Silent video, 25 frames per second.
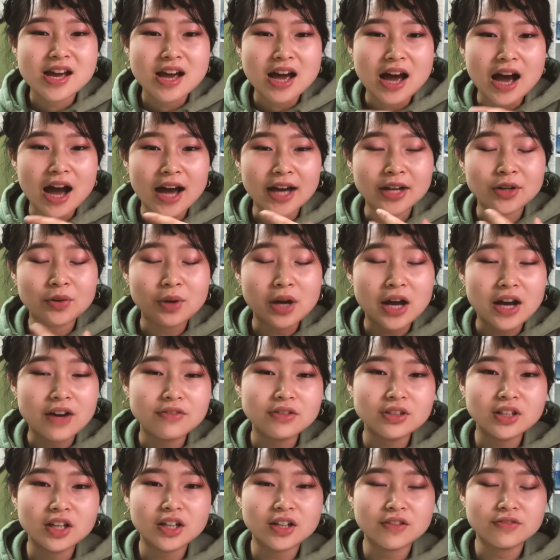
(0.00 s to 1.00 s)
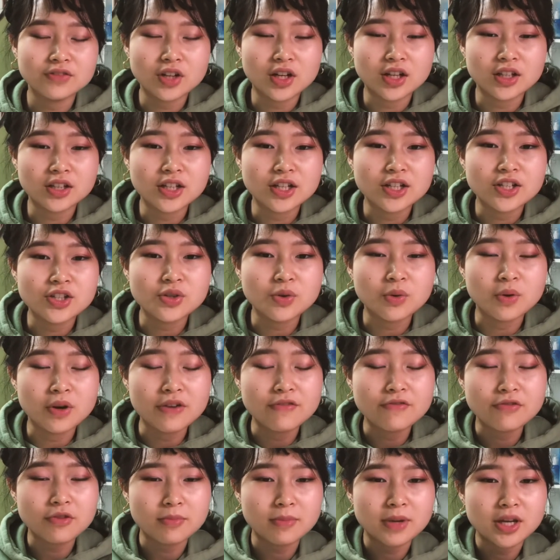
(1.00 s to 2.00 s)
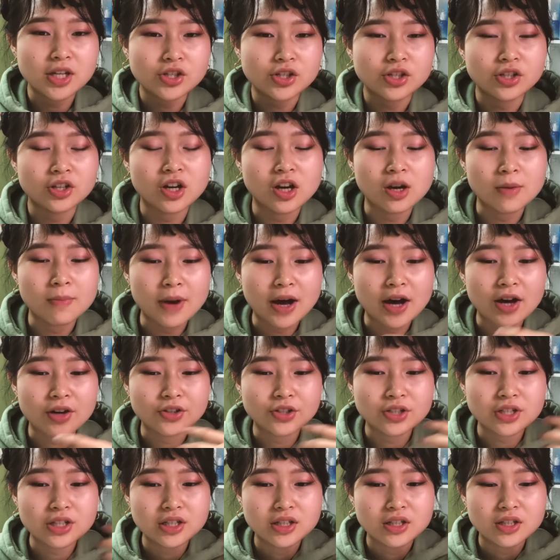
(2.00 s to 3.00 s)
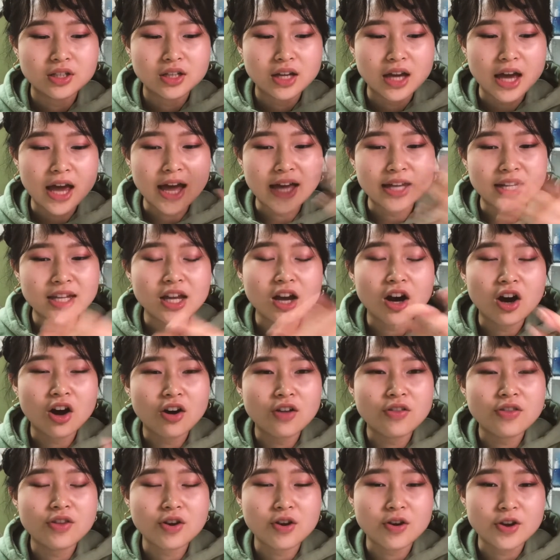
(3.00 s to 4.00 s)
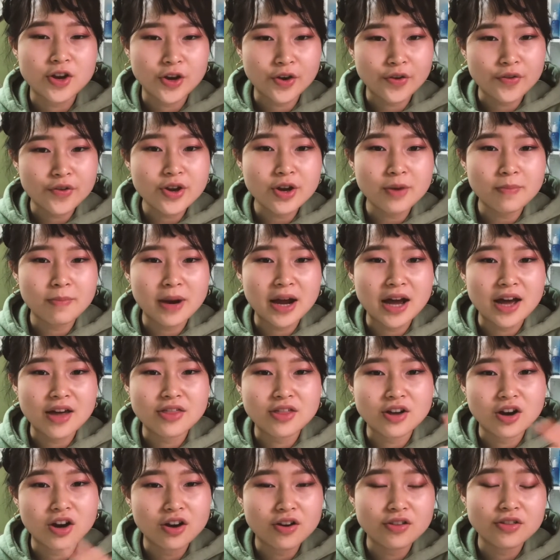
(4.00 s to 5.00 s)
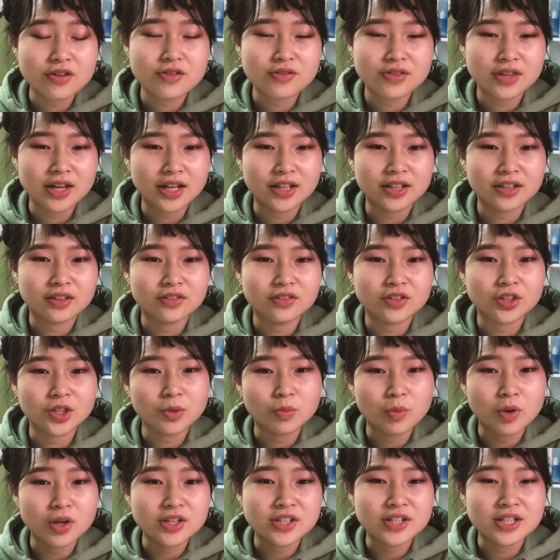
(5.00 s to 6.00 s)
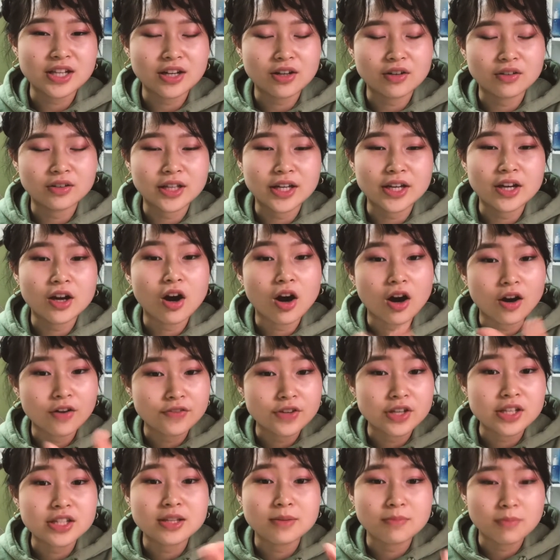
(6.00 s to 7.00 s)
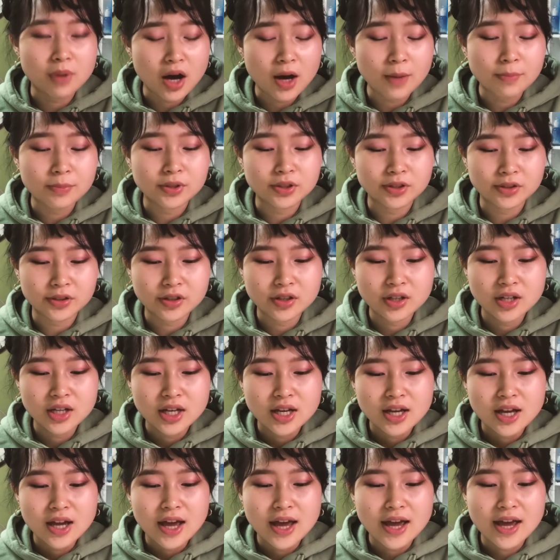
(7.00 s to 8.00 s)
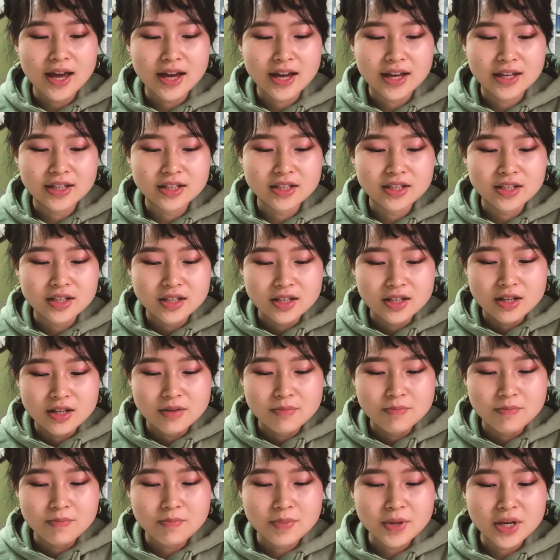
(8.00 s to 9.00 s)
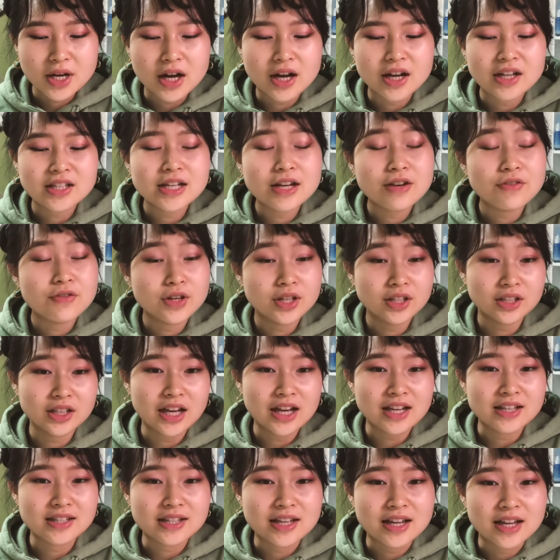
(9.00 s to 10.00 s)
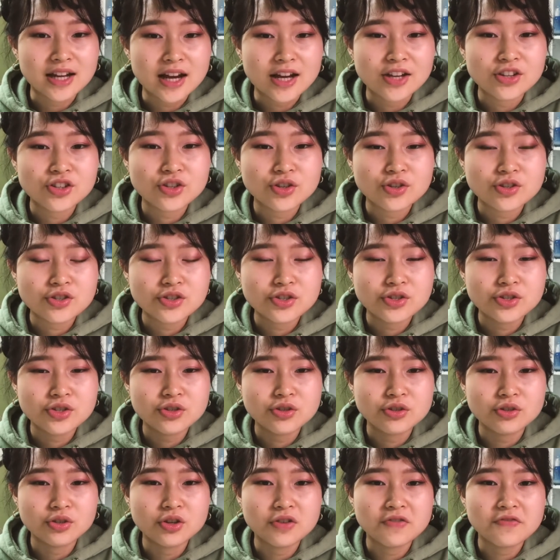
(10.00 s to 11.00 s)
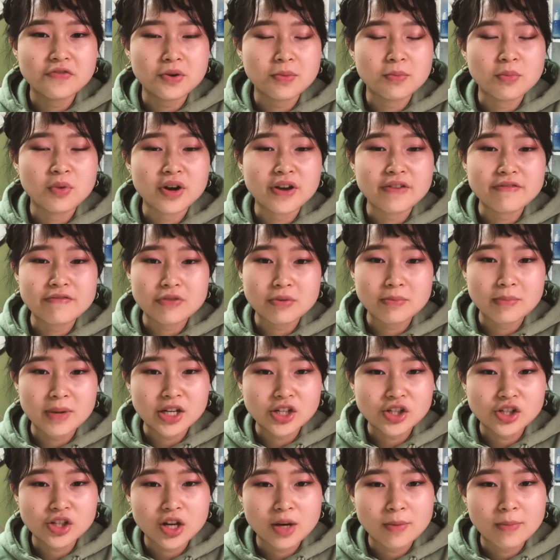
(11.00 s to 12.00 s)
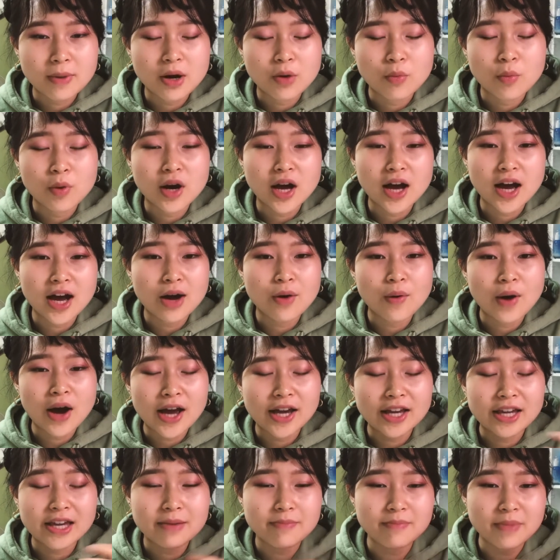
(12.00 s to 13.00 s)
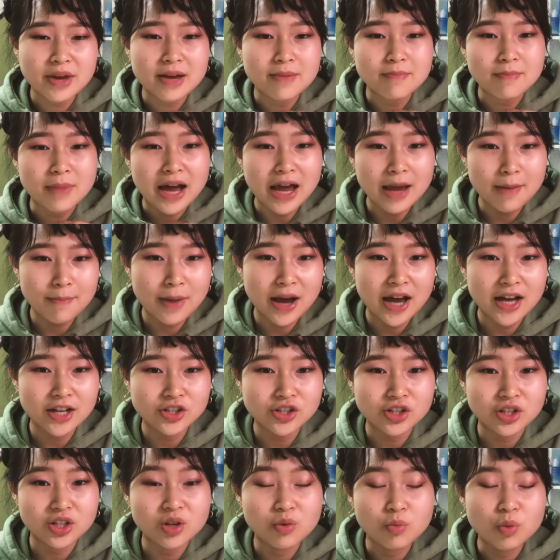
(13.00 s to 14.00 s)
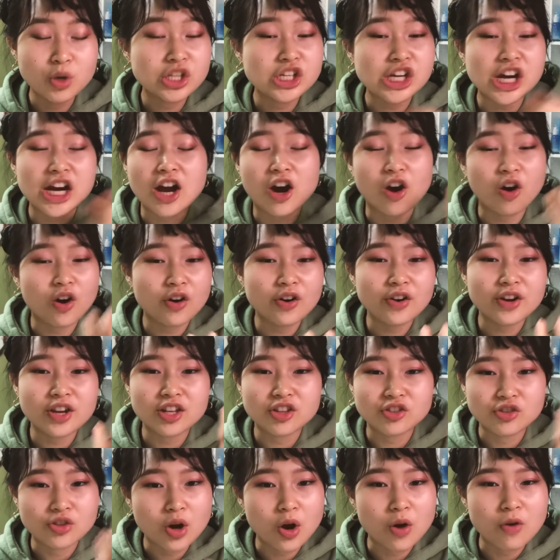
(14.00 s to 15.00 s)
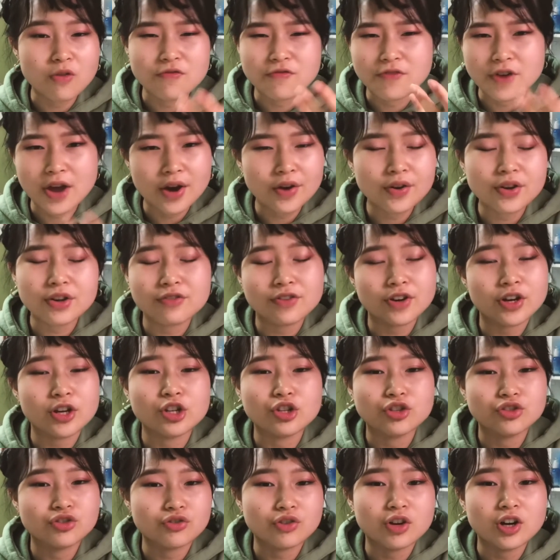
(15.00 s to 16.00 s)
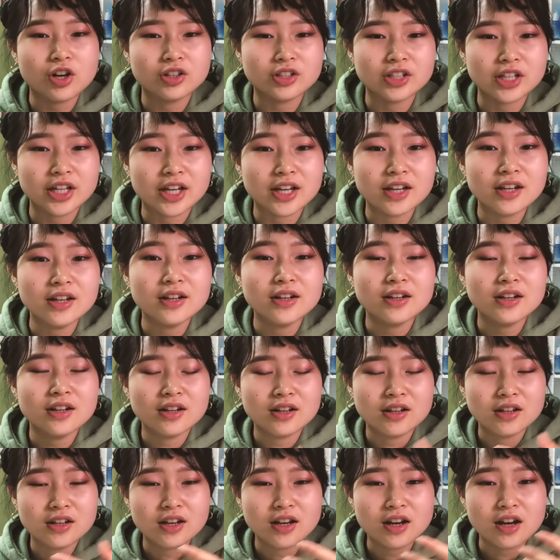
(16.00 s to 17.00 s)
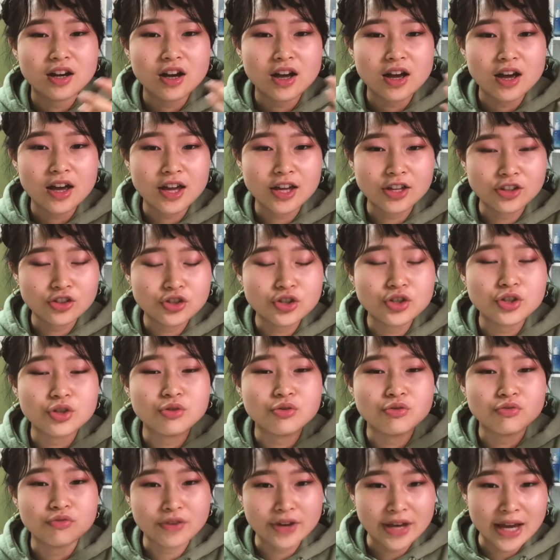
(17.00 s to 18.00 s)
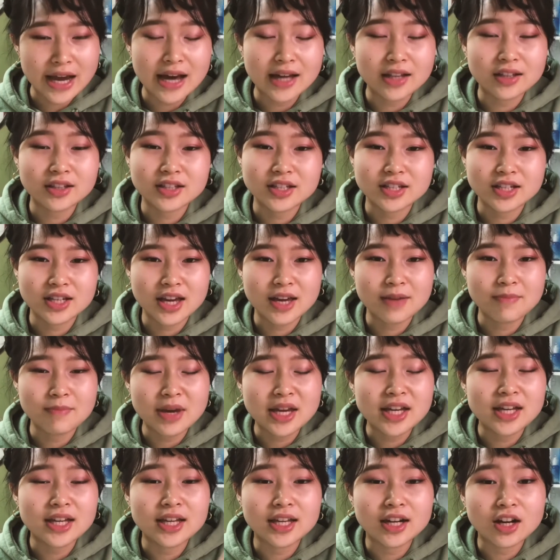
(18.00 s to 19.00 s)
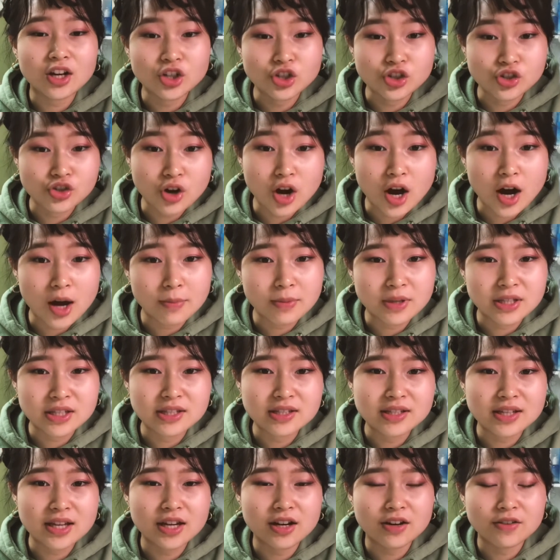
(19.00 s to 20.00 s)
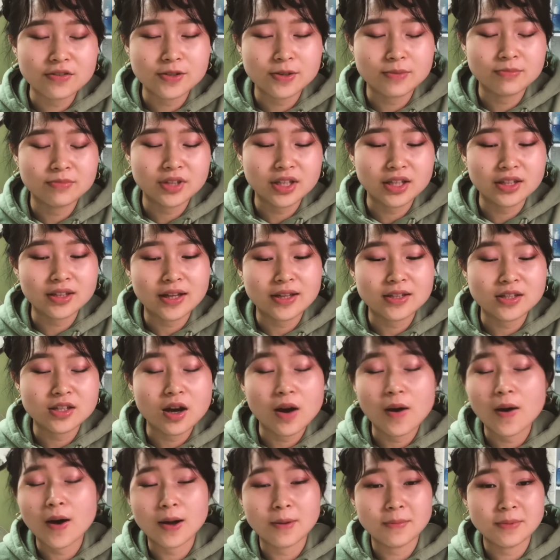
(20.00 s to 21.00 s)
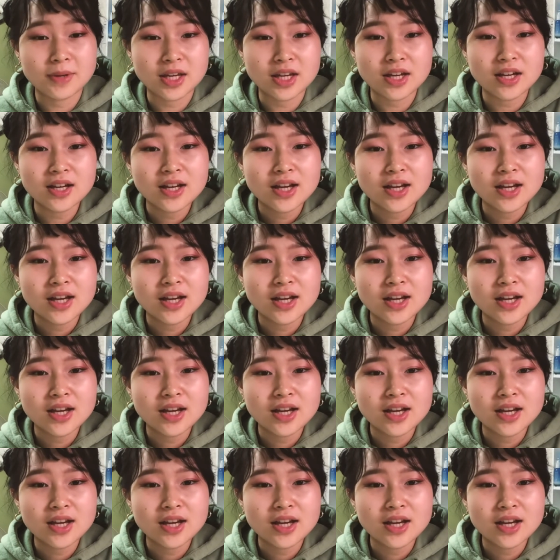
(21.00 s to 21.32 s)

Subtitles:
I don't have a lot of knowledge or information about any other career path other than the ones that are like obvious and popular. And because I realized that, I started to look for more information about how I can make my passion, which I already know very, very strongly, into reality and make it a job instead of something that's a hobby.